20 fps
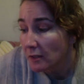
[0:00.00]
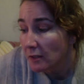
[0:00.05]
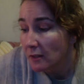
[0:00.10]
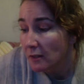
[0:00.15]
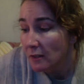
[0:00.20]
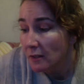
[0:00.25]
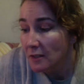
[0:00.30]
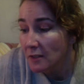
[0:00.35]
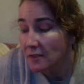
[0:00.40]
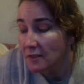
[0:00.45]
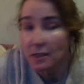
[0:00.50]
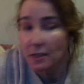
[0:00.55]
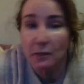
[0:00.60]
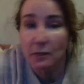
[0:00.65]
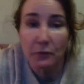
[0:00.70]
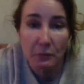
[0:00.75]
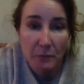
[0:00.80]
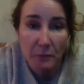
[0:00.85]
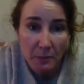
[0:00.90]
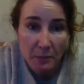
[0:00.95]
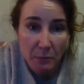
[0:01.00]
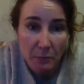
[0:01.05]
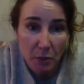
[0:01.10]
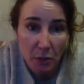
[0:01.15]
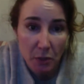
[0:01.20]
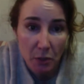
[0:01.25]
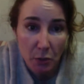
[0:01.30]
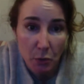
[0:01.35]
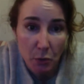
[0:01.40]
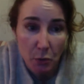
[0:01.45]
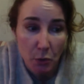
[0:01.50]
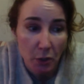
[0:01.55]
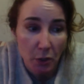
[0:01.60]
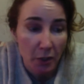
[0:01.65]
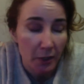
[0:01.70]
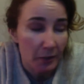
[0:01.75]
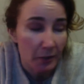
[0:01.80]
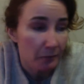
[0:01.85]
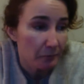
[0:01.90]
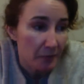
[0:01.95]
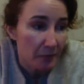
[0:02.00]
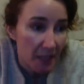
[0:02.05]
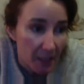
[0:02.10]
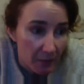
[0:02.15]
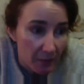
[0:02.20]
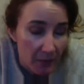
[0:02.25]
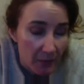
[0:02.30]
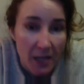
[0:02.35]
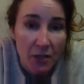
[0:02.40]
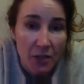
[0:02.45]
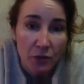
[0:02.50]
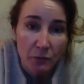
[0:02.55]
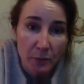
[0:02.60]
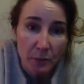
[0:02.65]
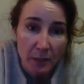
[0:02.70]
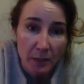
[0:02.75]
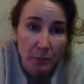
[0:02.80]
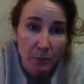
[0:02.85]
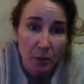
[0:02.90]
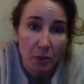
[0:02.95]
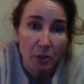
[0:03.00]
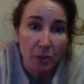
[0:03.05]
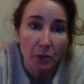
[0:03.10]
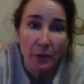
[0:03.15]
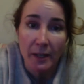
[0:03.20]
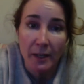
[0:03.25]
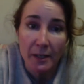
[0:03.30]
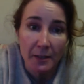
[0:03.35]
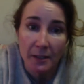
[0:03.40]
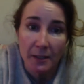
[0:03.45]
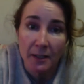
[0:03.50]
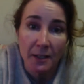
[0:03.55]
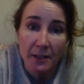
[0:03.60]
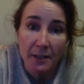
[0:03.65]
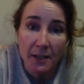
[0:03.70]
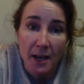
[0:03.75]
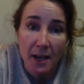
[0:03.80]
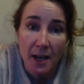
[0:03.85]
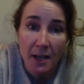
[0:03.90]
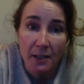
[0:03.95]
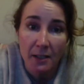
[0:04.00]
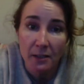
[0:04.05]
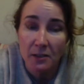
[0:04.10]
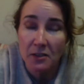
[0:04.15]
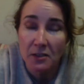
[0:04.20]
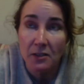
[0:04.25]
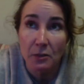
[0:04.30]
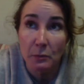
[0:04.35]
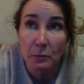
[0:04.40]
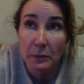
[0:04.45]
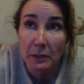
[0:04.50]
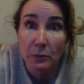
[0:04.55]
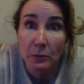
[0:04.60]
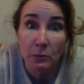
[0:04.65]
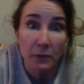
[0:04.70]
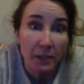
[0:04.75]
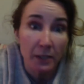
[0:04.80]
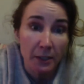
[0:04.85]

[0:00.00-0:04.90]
steal from people or take advantage of people or anything like that. You can still be a really good